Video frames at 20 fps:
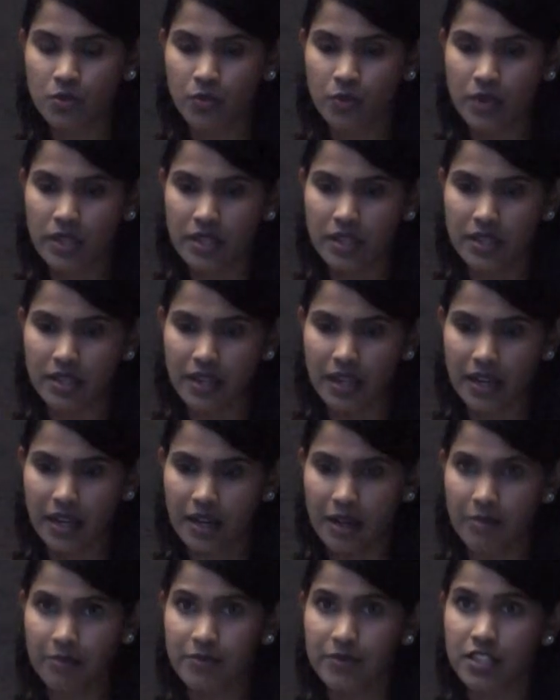we
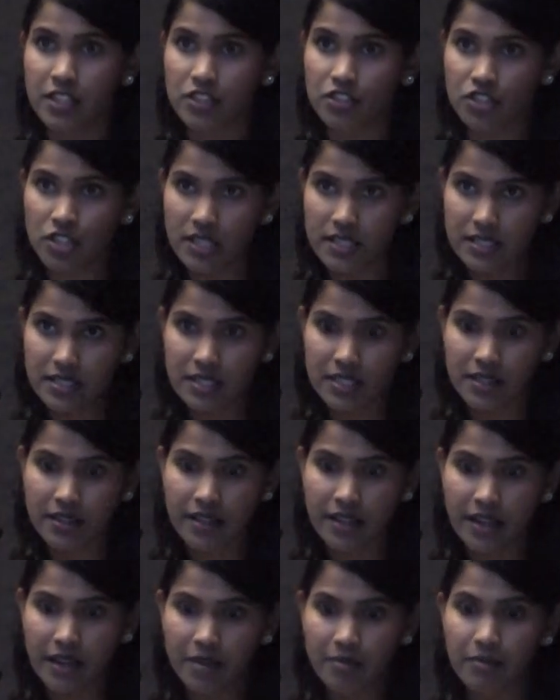digested
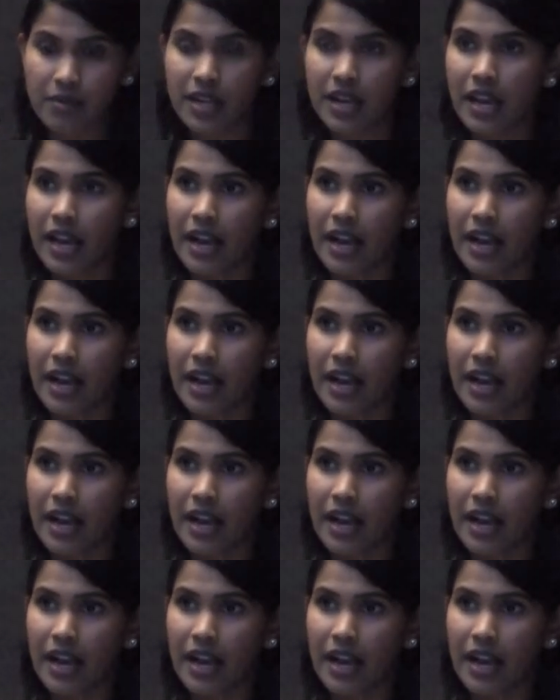them,